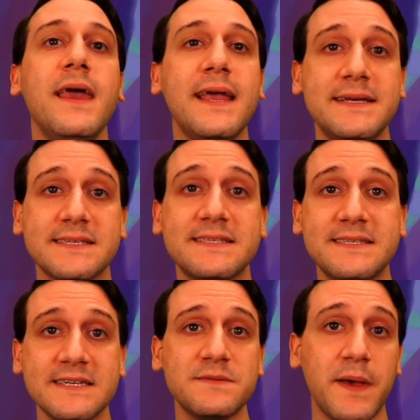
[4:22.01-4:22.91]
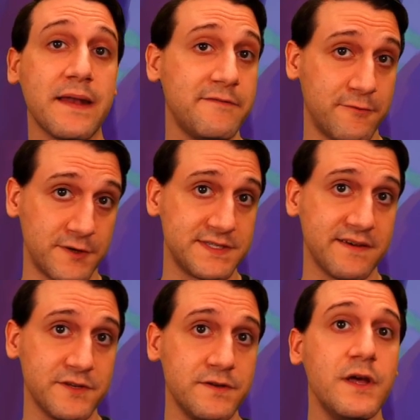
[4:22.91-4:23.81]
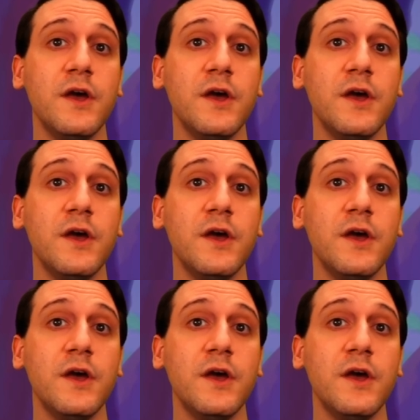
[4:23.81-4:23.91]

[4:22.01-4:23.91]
He's a 6-mana 4/7